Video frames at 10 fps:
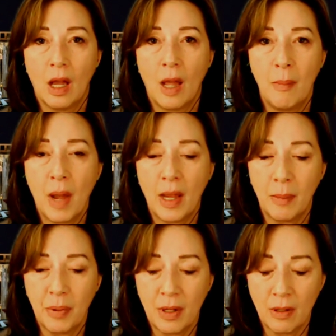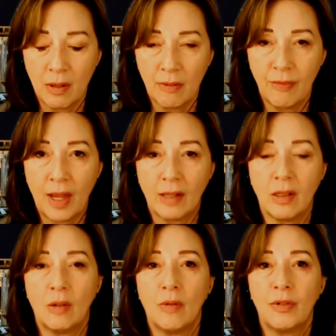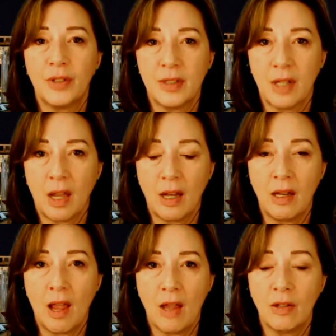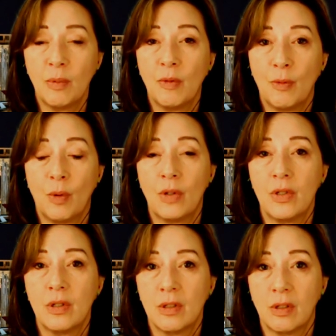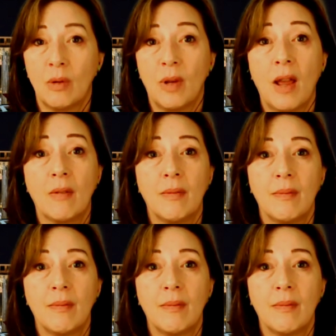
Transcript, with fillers: in my opinion, the fact that society has been forced to slow down.